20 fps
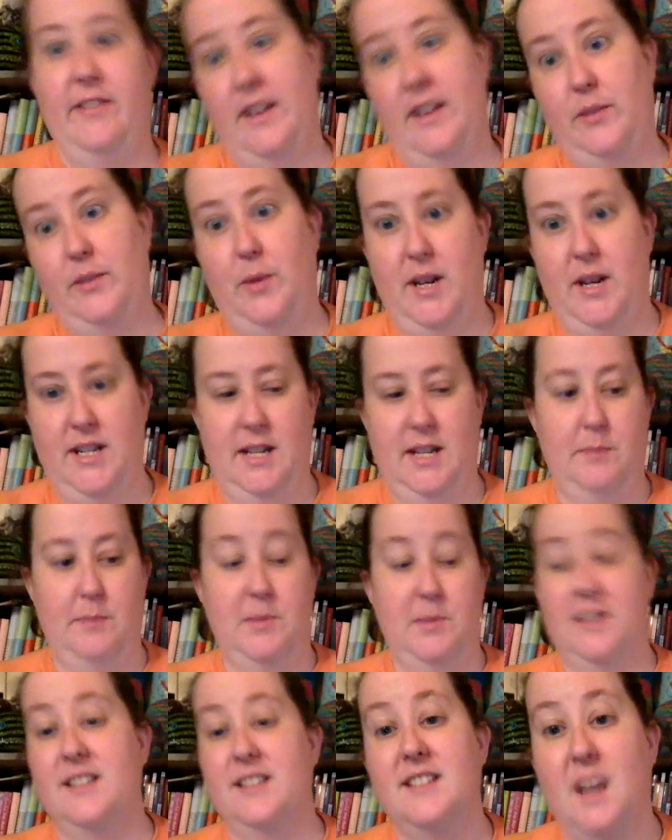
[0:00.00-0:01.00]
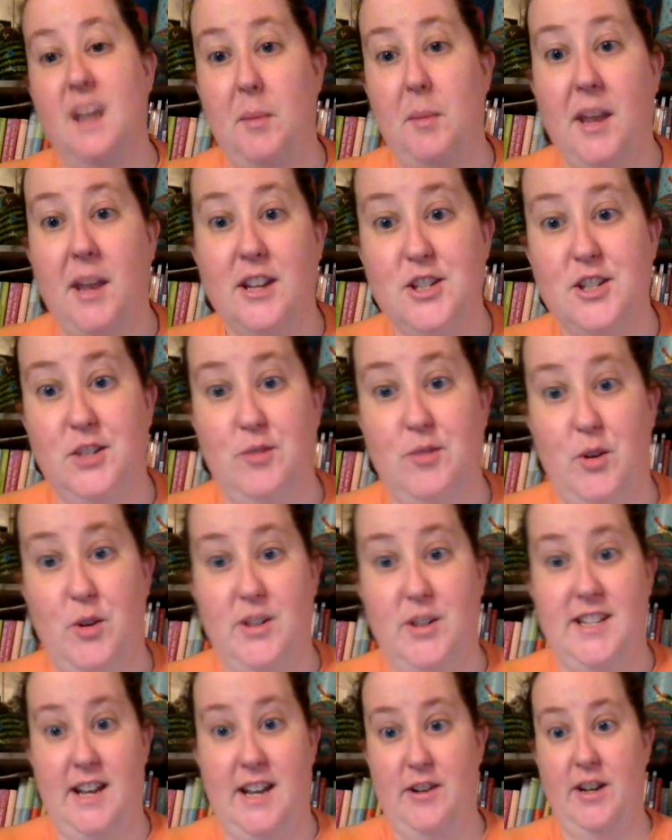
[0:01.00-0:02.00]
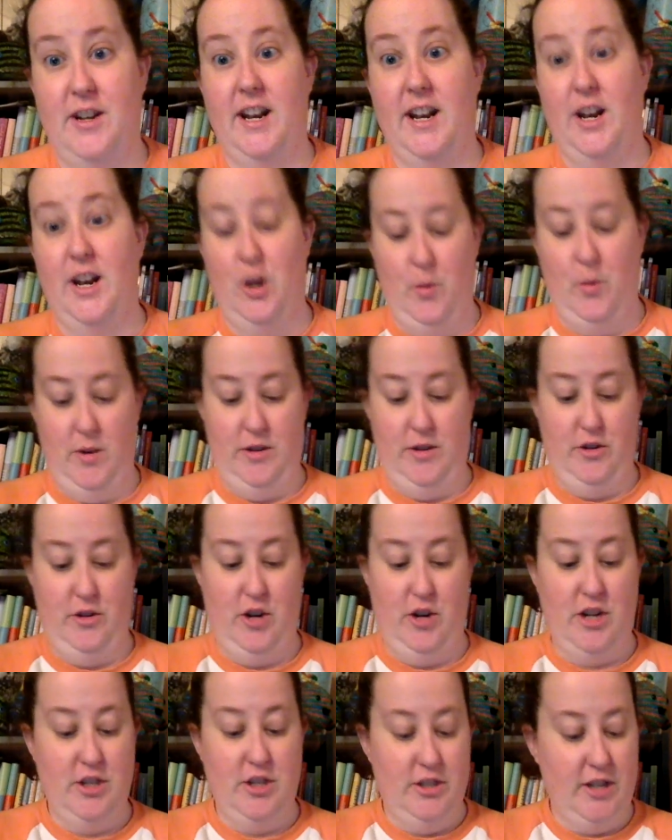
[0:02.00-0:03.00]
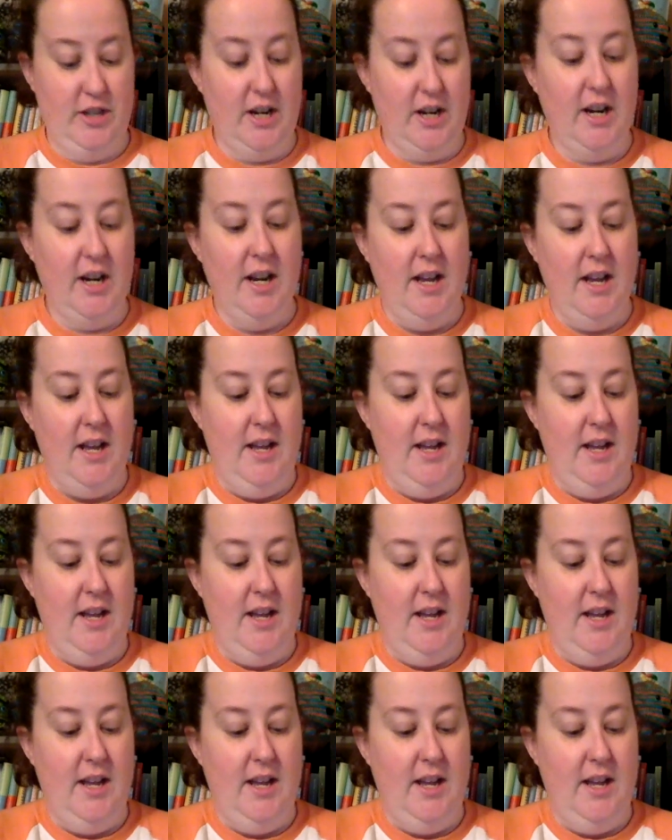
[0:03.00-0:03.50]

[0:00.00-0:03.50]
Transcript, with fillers: And that's what I did. But this time I actually wrote it down and I know where the directions are.